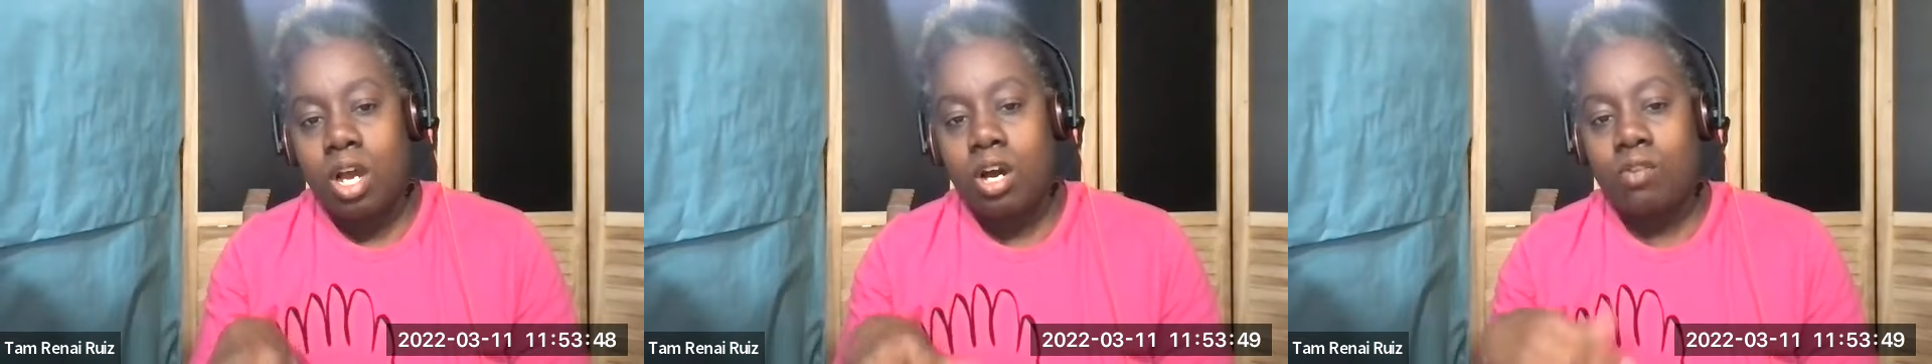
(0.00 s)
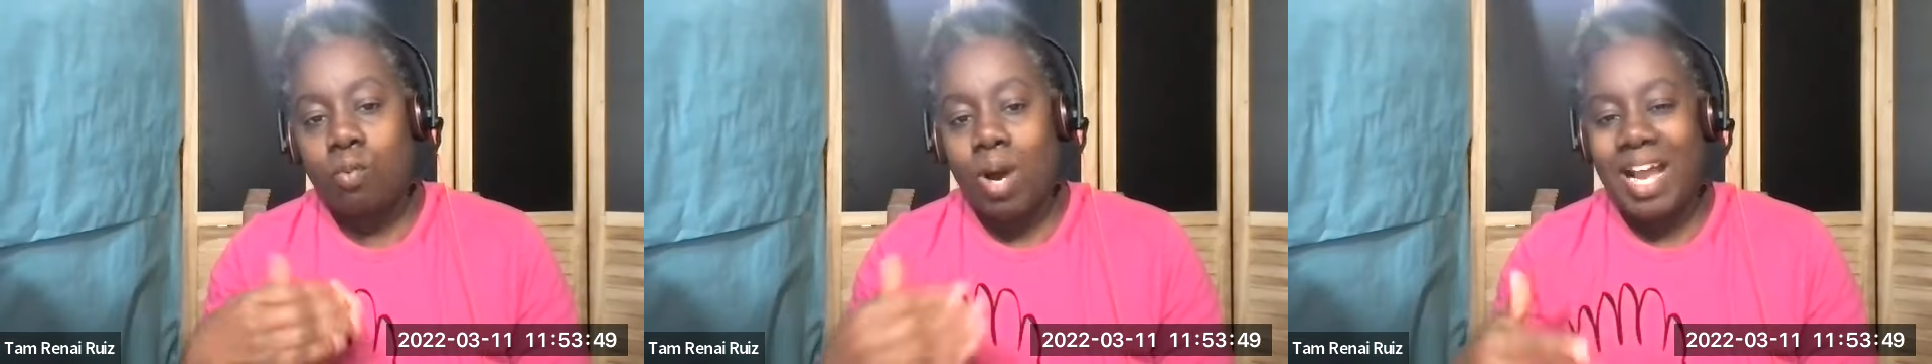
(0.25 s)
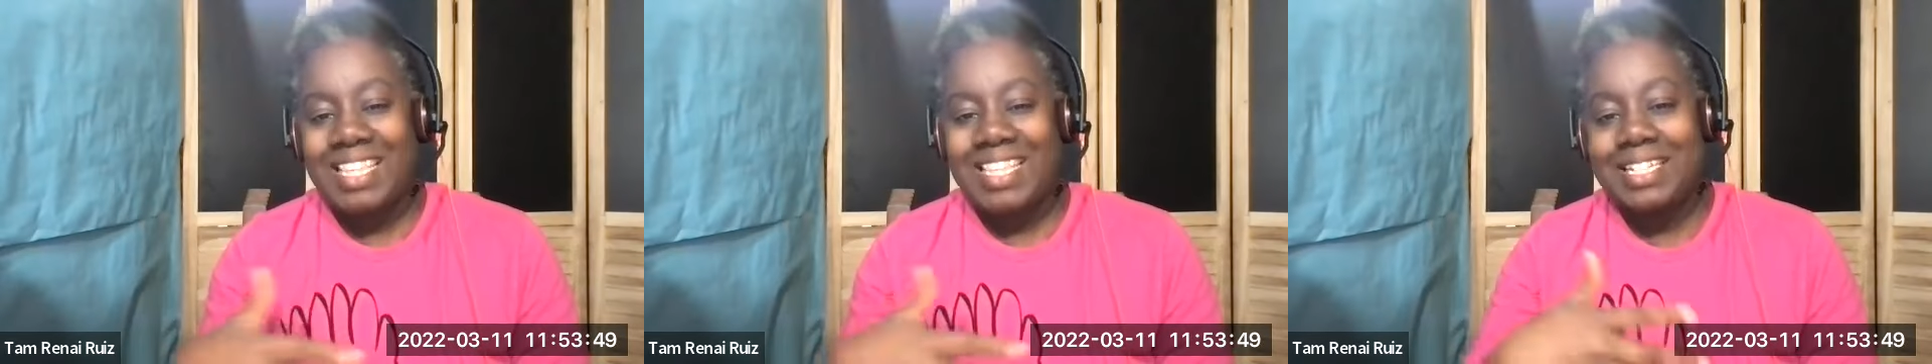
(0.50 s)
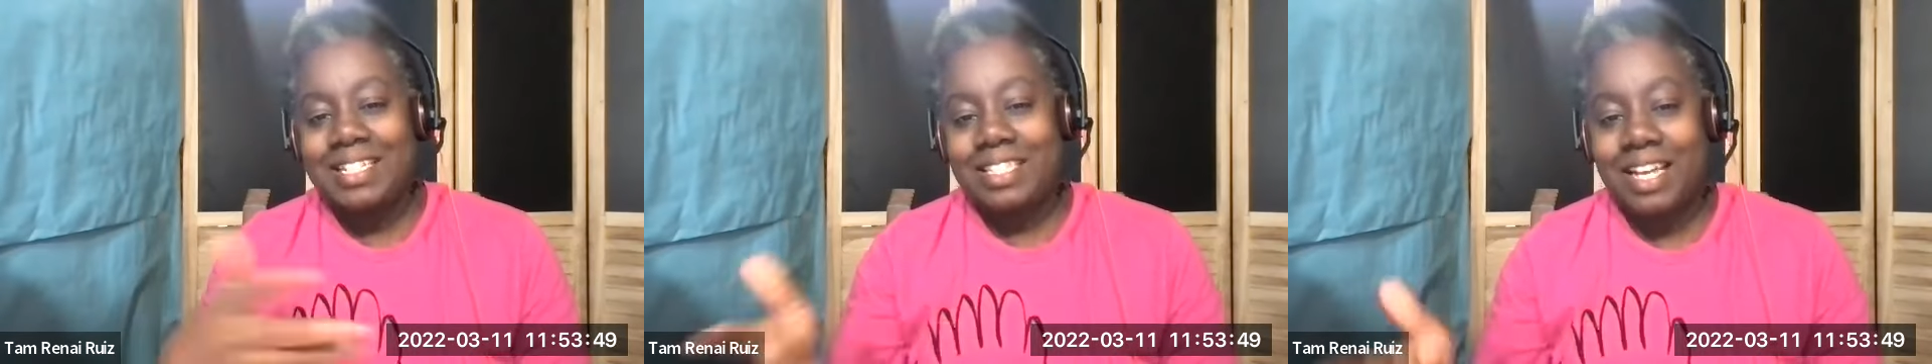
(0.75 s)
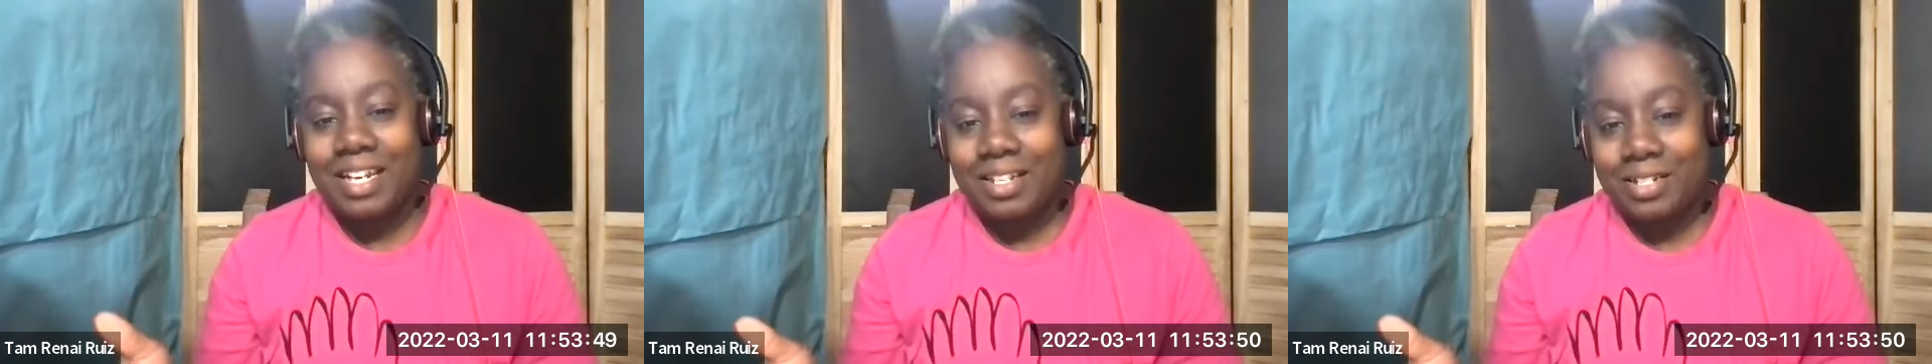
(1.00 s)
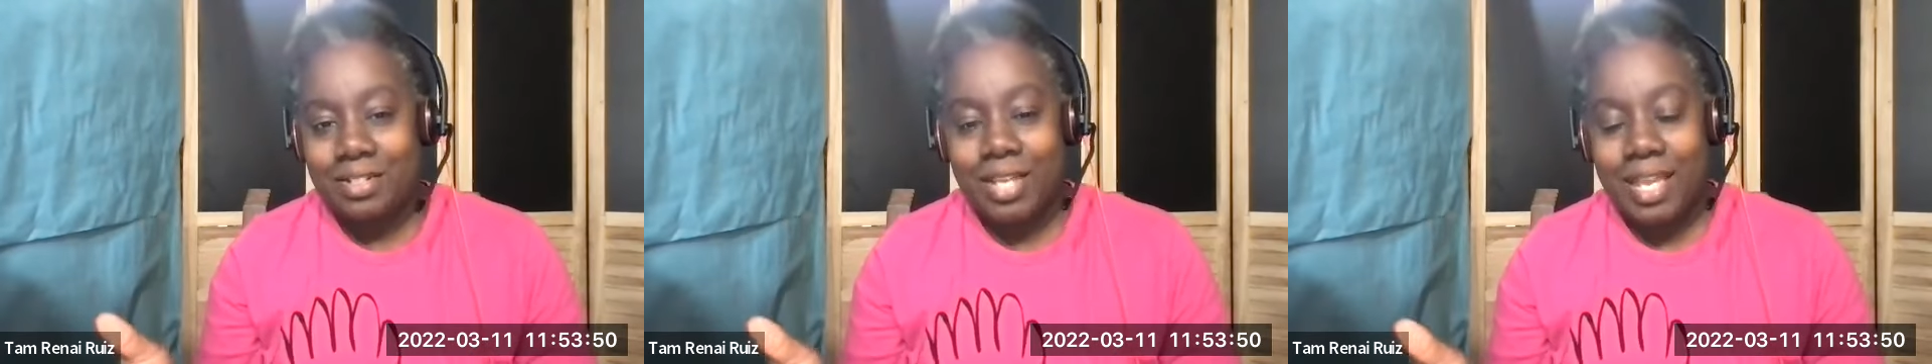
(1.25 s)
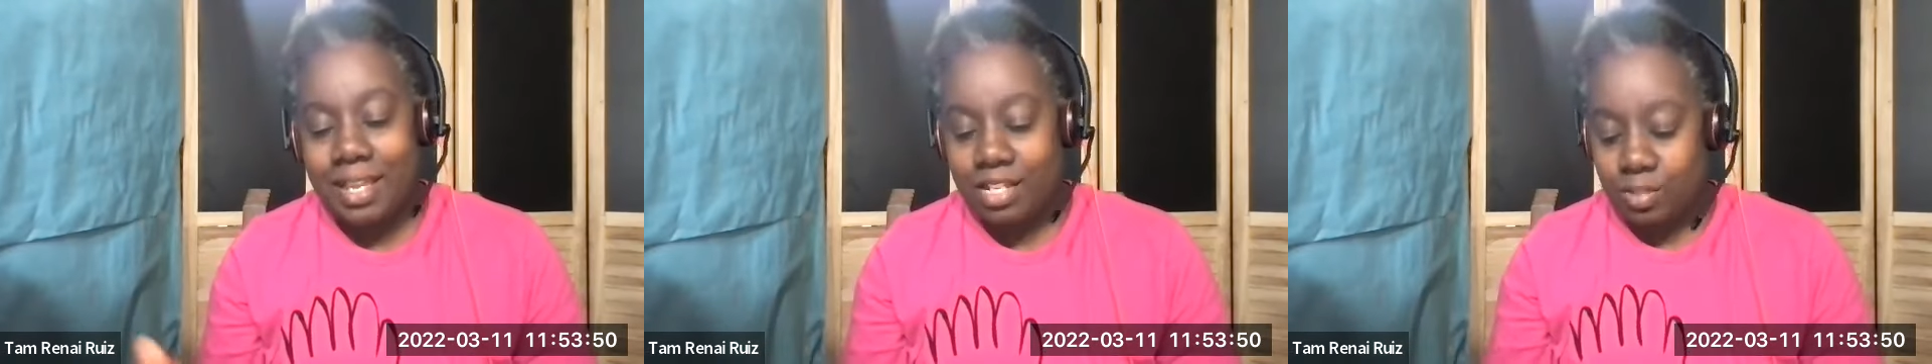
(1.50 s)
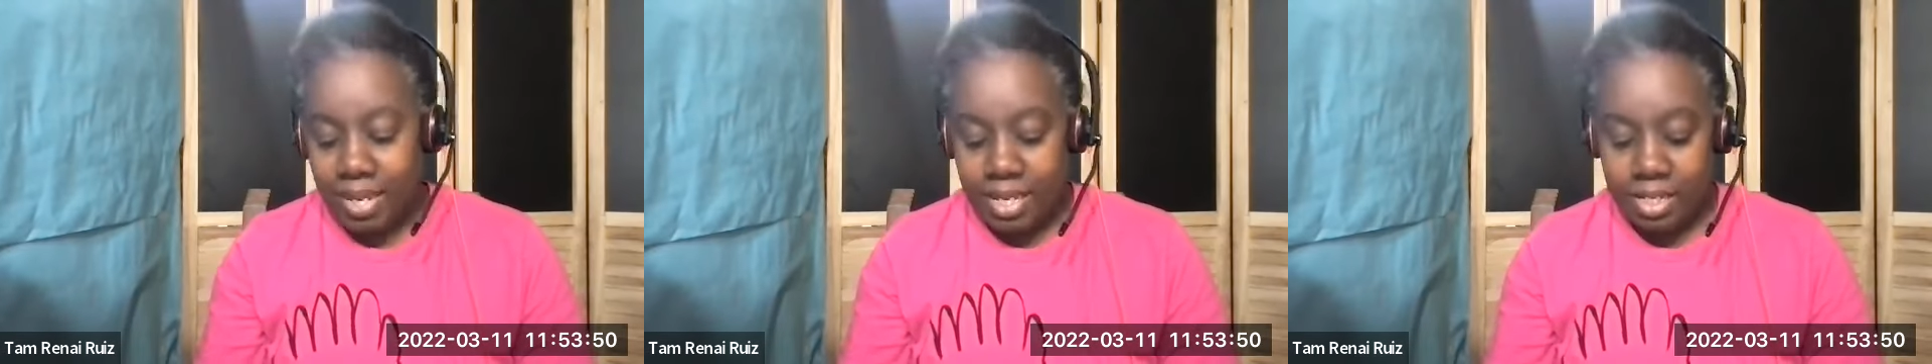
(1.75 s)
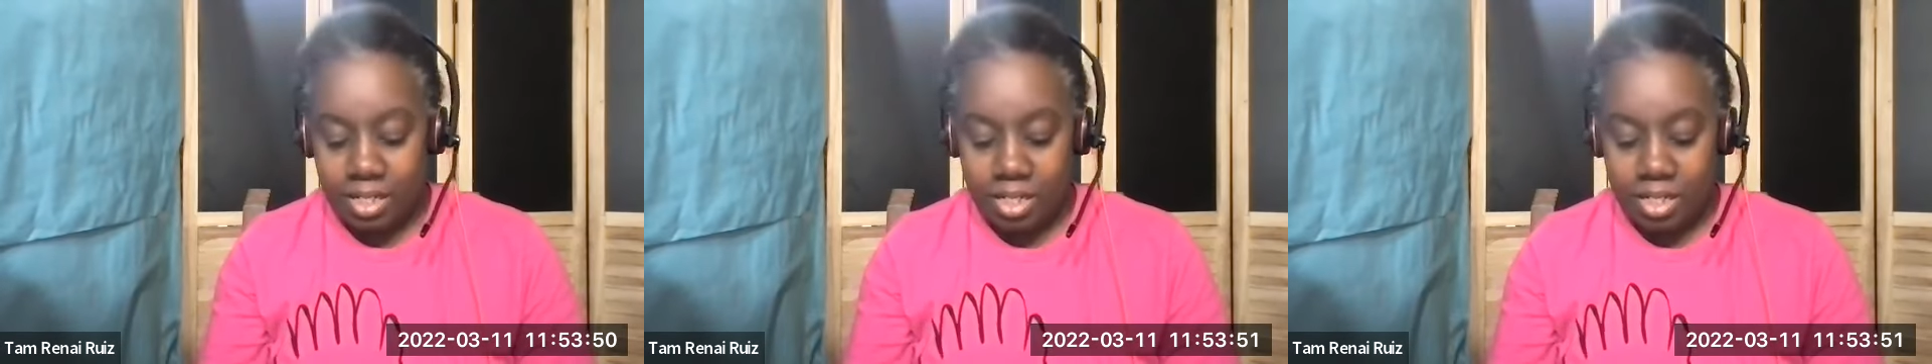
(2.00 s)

of why they decided to expand